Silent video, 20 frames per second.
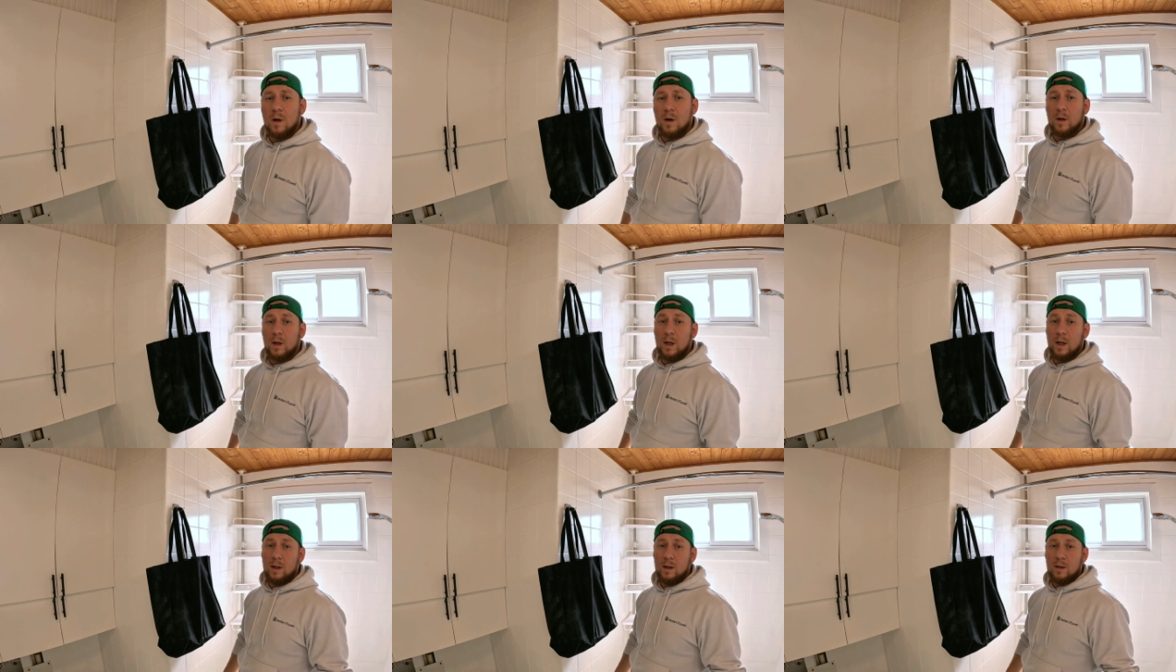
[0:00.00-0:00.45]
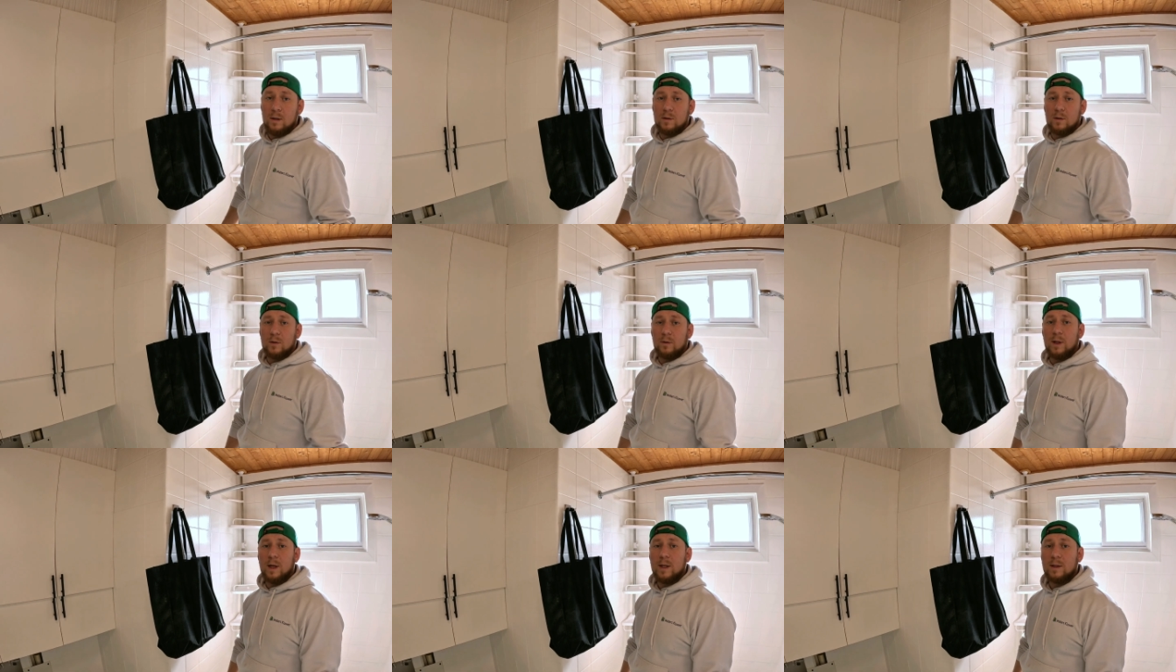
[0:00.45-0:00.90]
Okay,
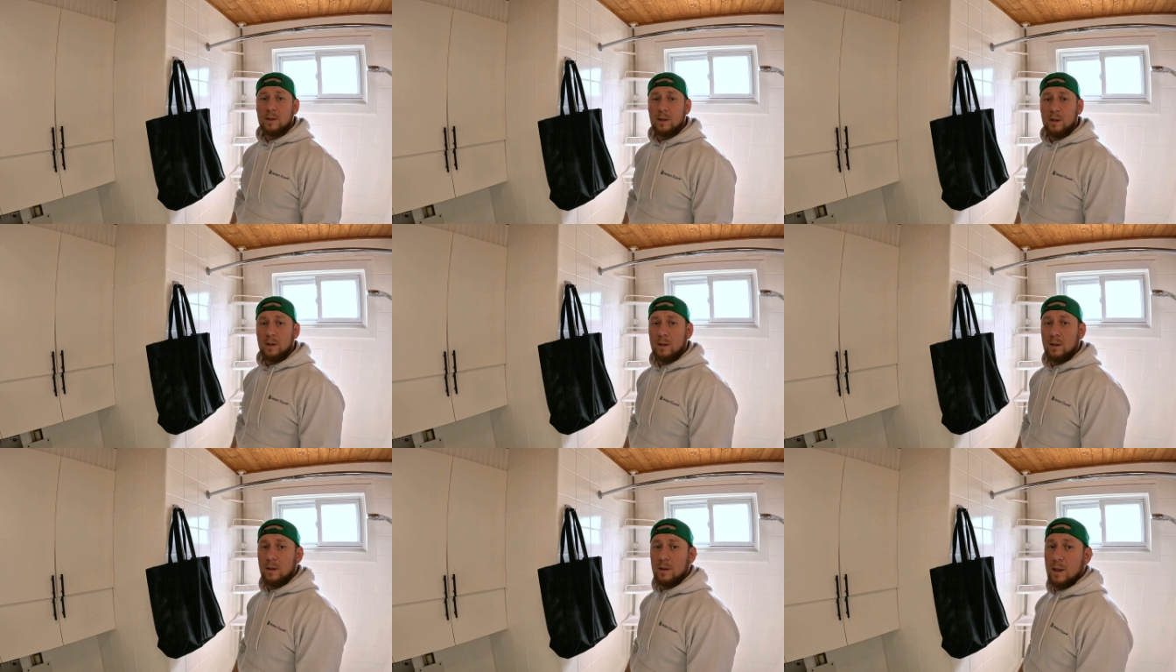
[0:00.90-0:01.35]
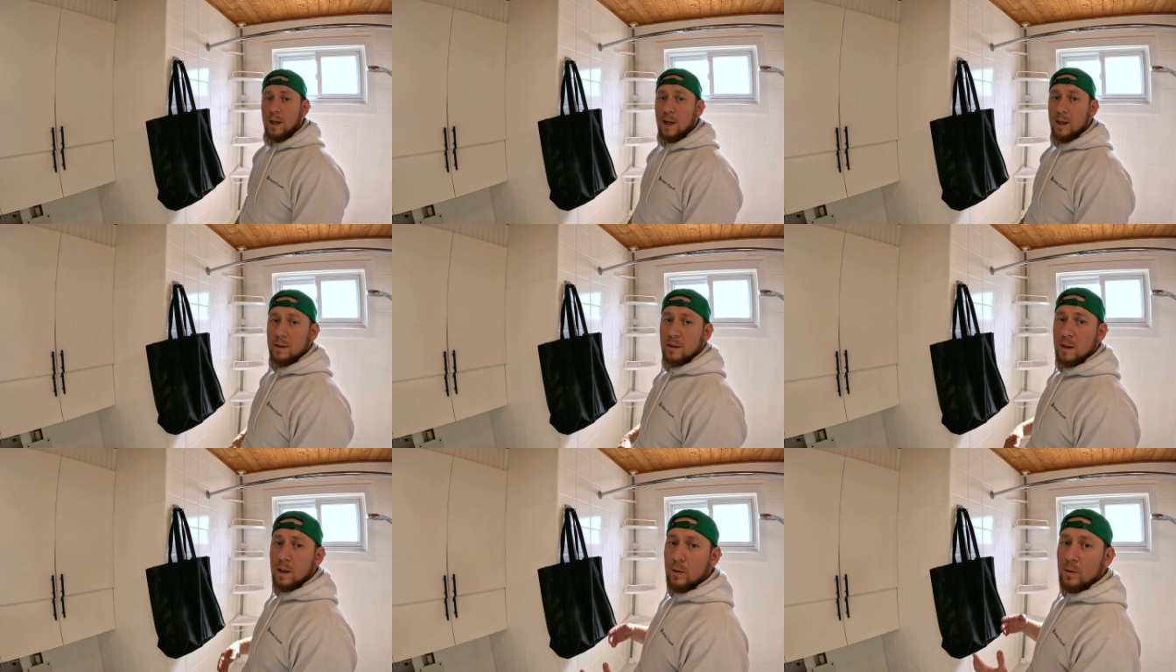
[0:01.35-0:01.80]
so that's it.
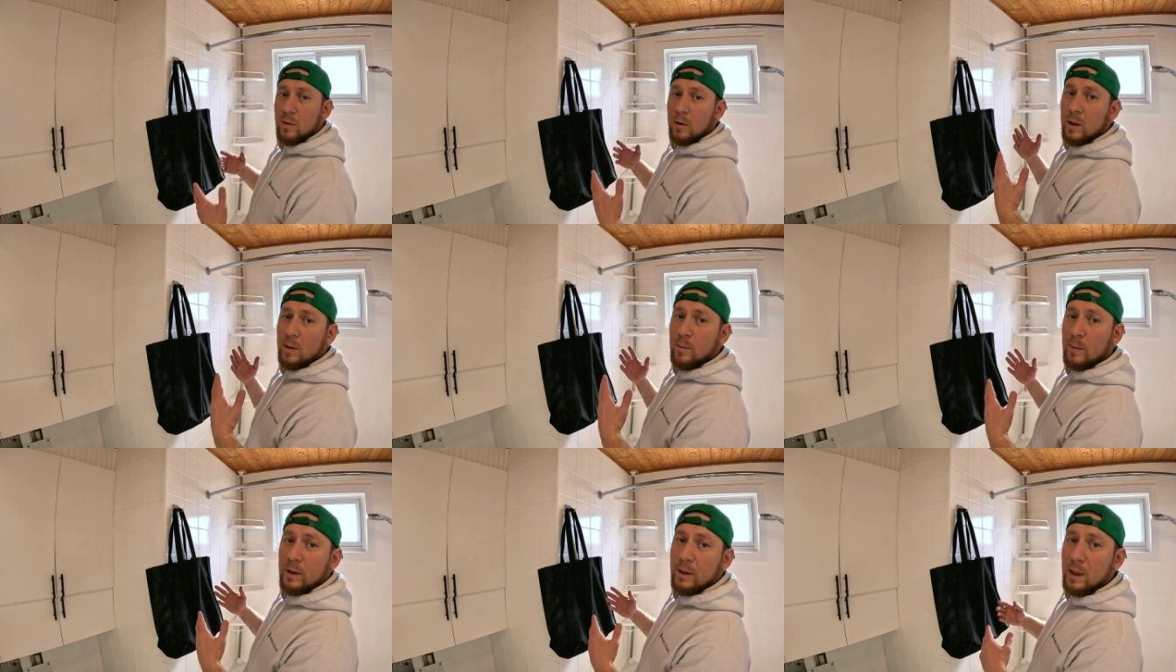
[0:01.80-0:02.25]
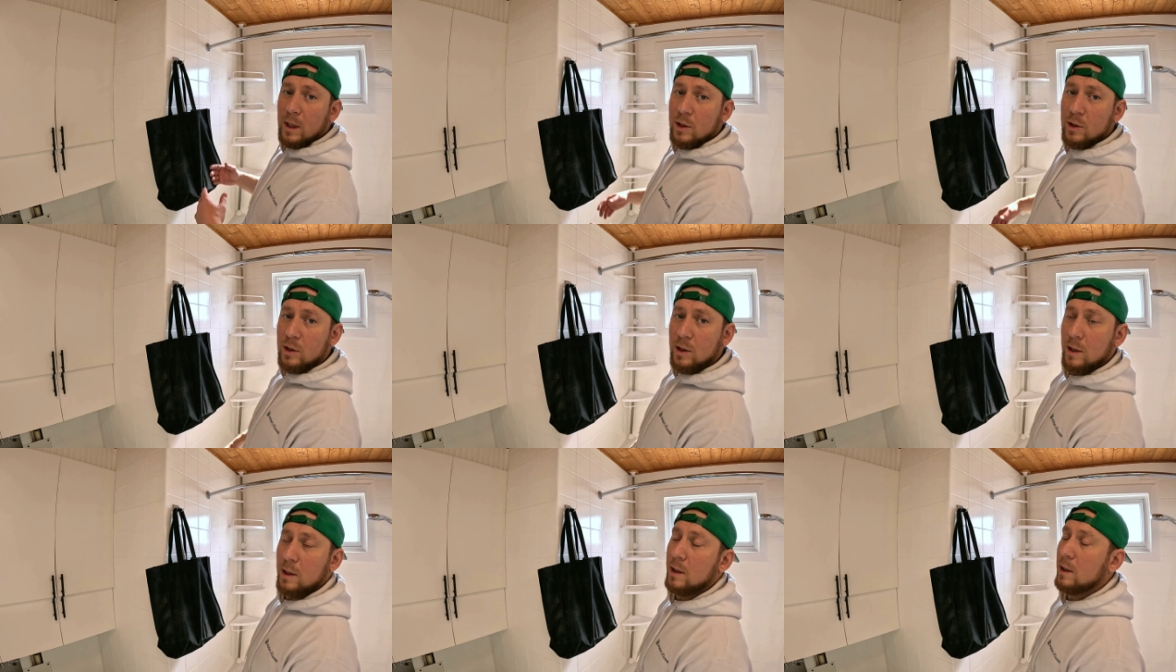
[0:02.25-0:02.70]
That's how you can
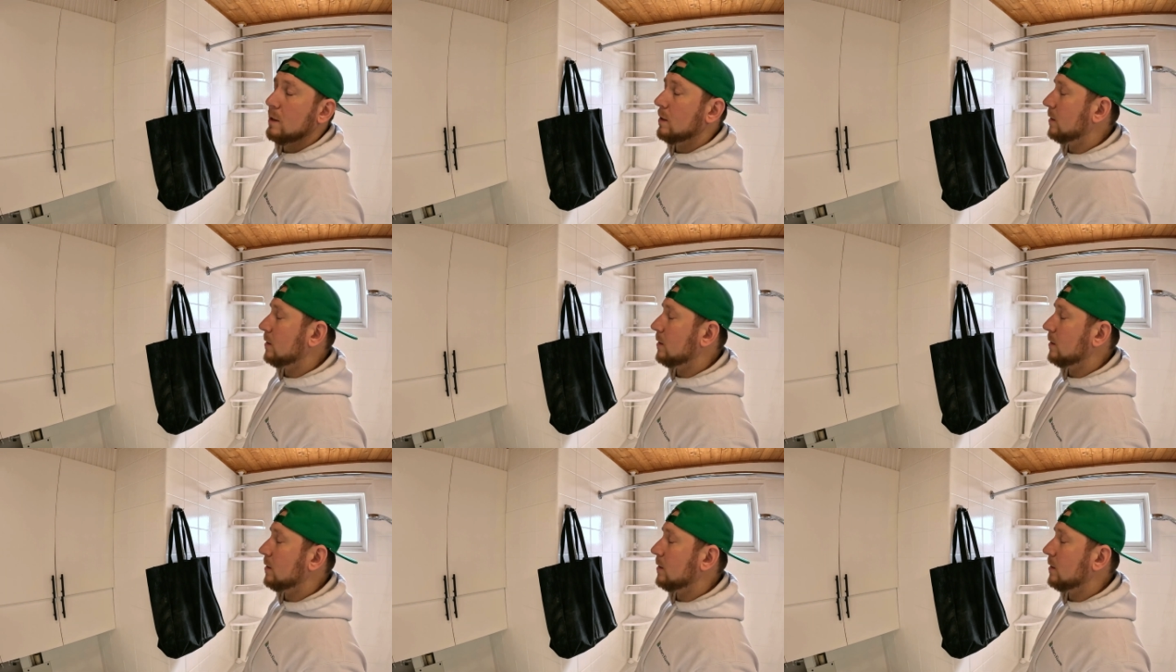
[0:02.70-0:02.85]
potentially